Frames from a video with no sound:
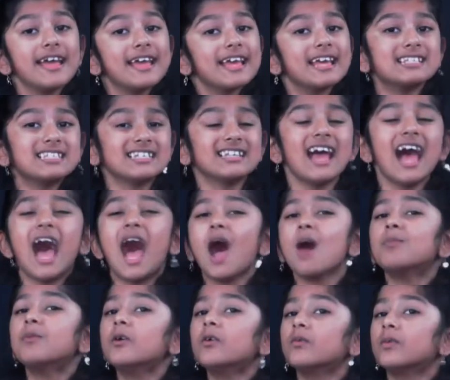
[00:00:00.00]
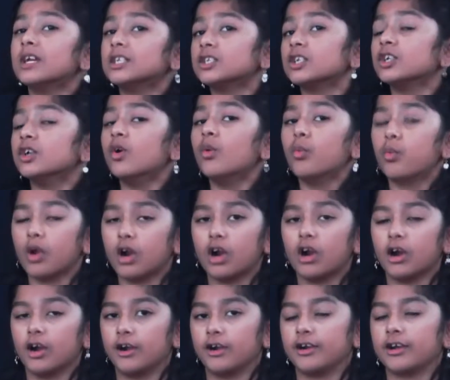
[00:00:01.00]
is an Aboriginal
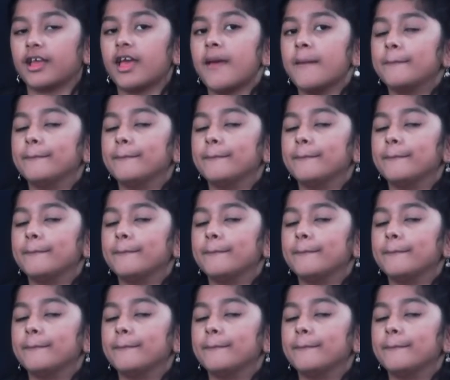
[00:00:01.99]
word